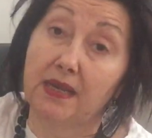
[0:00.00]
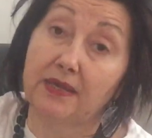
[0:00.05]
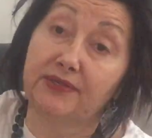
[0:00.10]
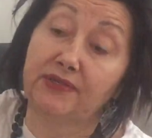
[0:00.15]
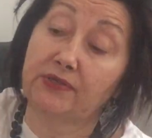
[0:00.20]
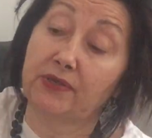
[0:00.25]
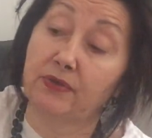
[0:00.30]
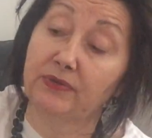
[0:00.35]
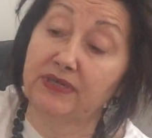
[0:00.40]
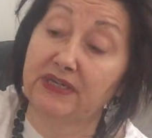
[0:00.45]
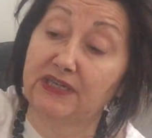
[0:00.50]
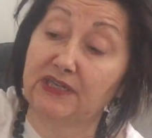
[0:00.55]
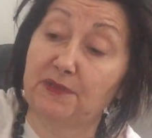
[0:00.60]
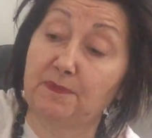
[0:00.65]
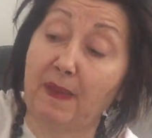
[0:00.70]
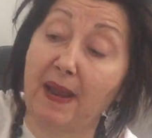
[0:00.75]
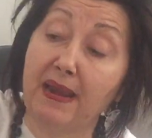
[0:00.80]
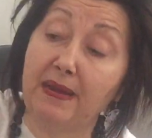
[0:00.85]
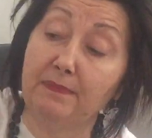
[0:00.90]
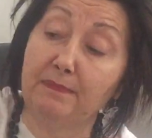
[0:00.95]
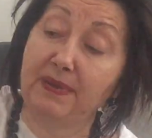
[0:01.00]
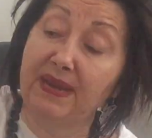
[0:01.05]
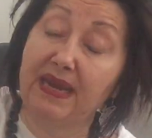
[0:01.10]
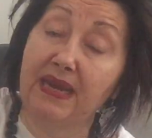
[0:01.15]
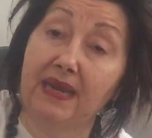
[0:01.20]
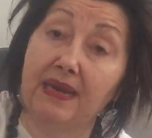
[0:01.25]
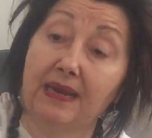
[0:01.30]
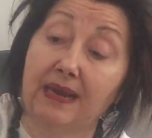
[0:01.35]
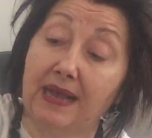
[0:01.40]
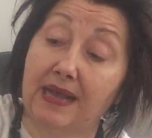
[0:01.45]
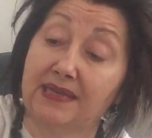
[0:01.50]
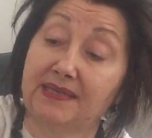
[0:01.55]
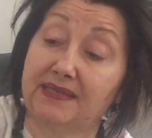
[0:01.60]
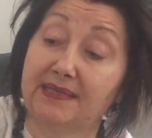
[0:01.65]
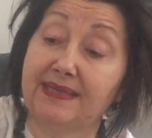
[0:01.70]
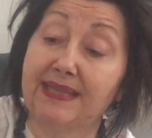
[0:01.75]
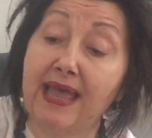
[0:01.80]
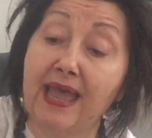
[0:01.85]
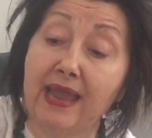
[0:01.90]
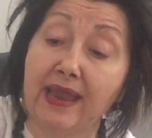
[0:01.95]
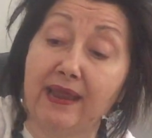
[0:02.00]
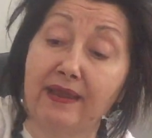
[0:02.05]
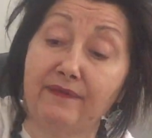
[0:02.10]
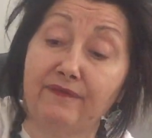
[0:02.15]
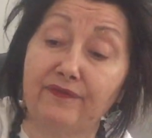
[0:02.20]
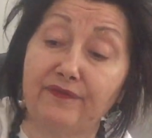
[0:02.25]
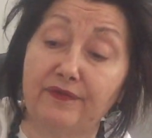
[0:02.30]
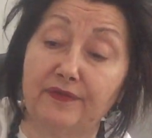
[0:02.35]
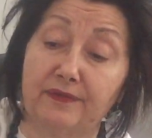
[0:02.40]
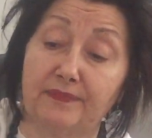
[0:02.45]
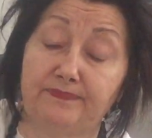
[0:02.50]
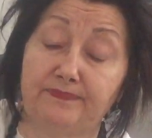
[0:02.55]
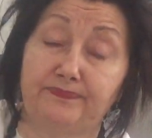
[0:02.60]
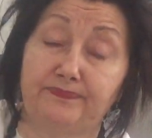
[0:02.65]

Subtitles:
So despite being a slave,